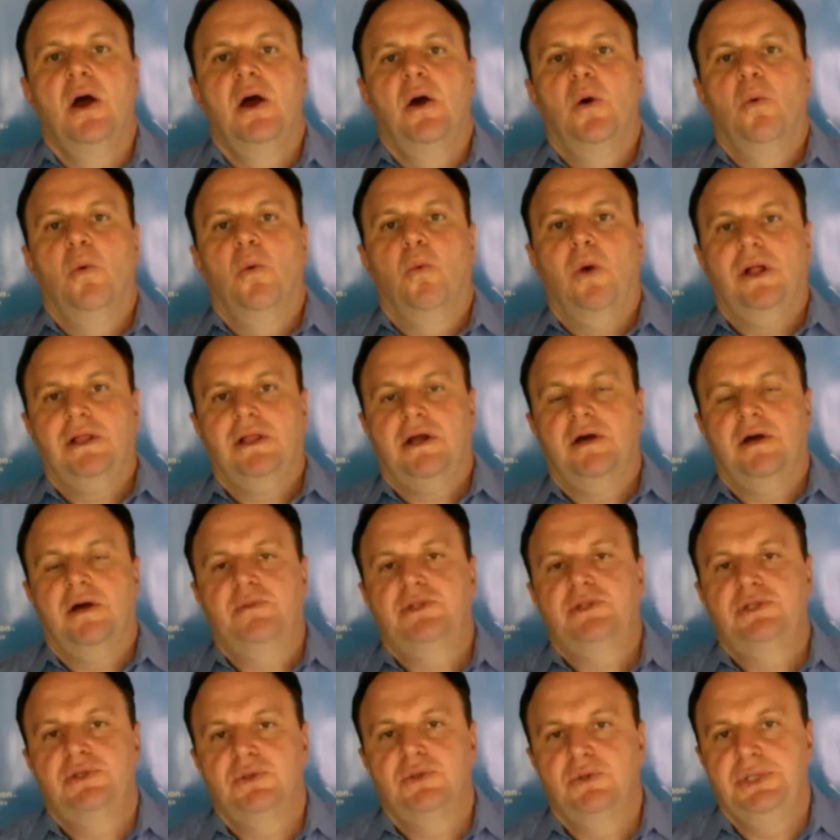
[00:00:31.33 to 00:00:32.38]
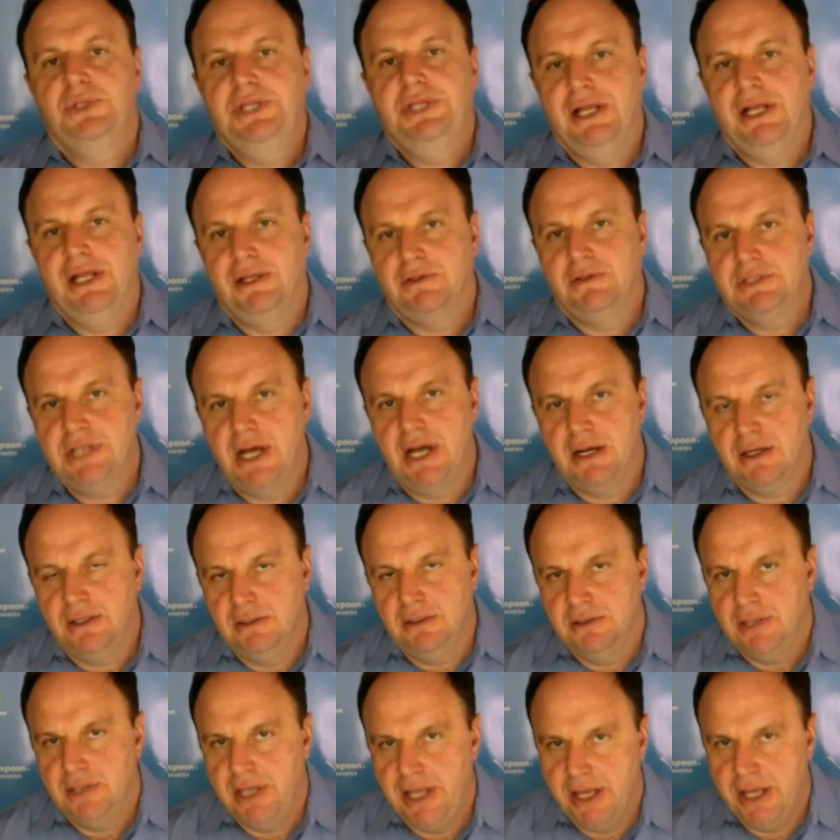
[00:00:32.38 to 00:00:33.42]
Welcome to Yellow
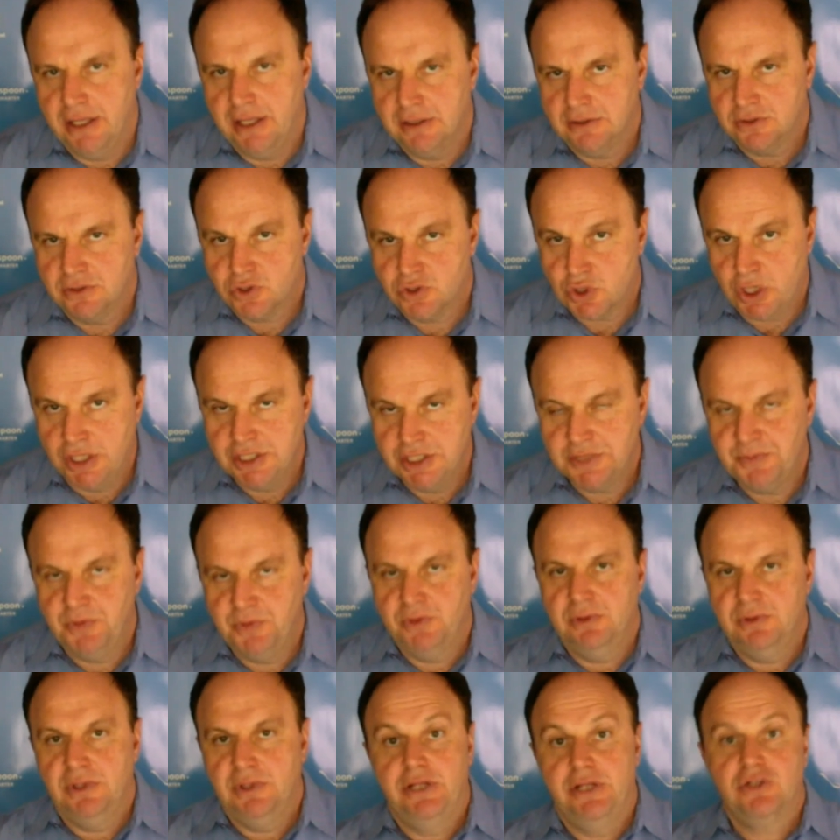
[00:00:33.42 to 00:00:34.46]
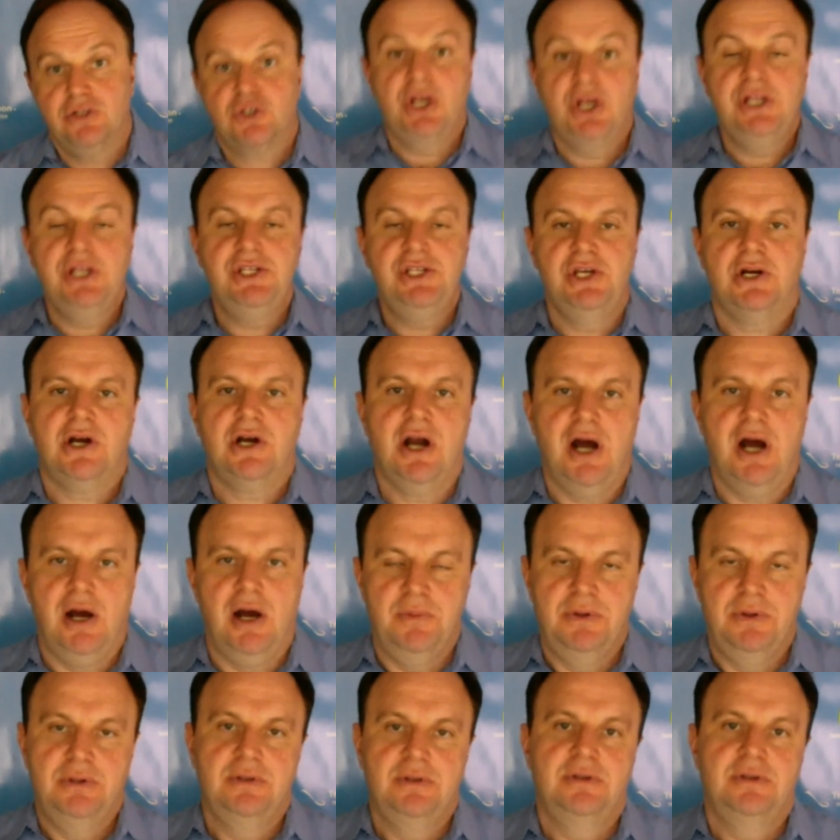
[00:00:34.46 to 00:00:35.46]
Tunnel and TradeSpoon and TradeYear Hub.